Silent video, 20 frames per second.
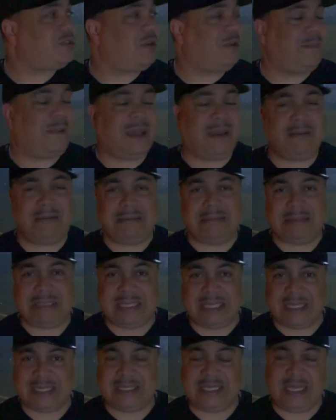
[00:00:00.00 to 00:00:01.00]
are about
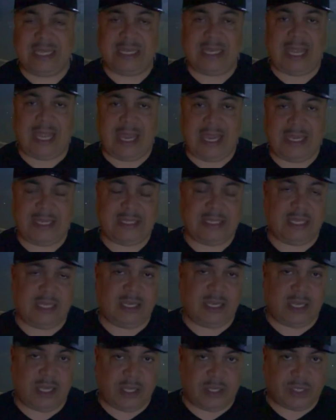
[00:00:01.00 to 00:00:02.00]
16 to
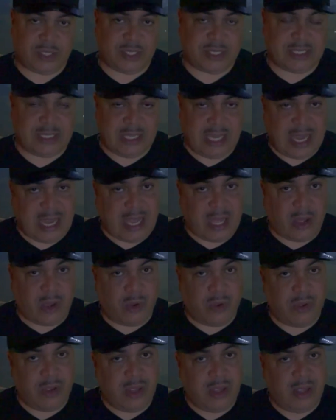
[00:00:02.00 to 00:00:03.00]
18 inches
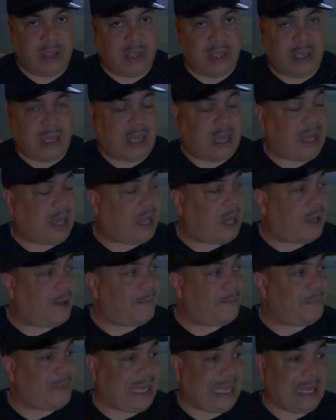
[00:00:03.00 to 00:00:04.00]
now,
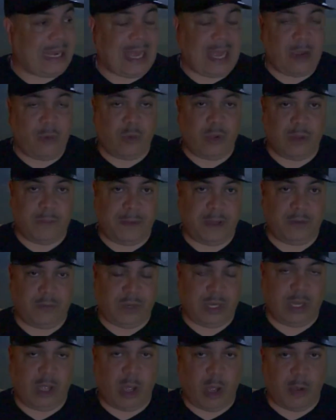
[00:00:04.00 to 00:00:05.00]
and I will be
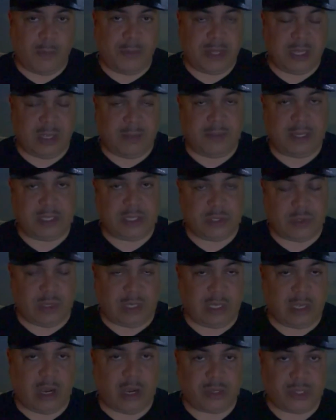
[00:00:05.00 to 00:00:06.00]
rehoming them into a
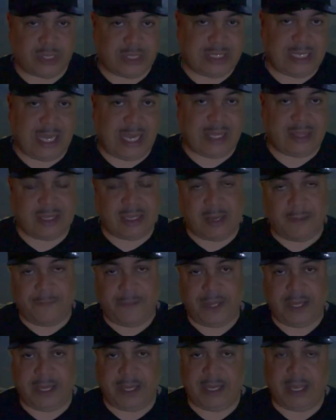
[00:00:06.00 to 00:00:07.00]
larger tank that I'm
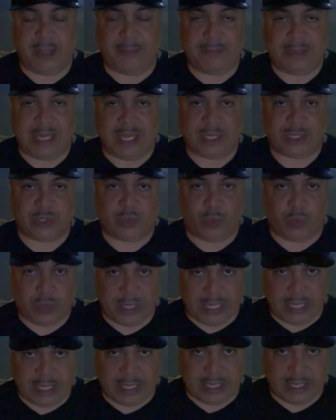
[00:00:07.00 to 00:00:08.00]
picking up next
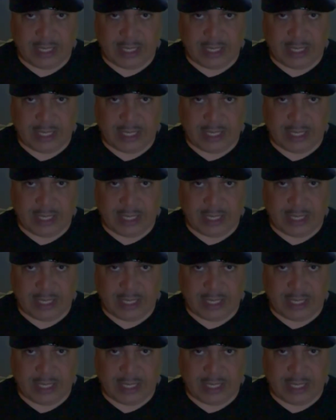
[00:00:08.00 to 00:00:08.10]
week.